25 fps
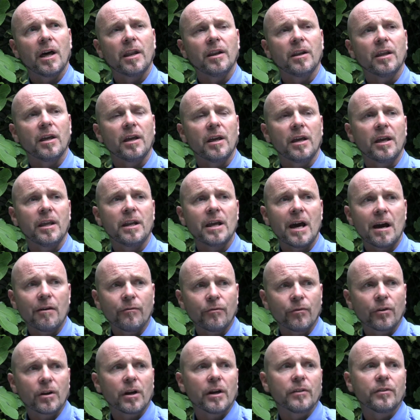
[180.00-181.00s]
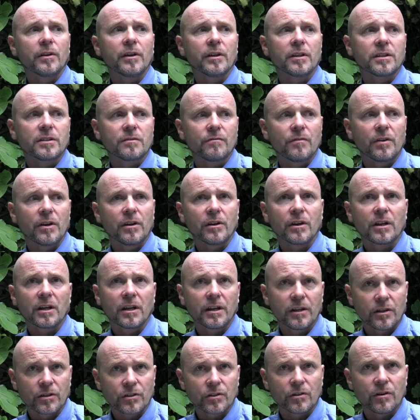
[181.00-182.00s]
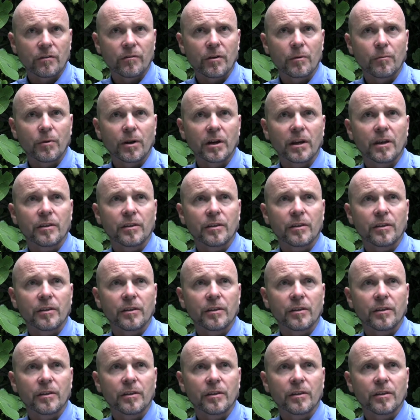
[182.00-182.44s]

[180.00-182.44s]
And in Africa, I think it's very clear to everybody.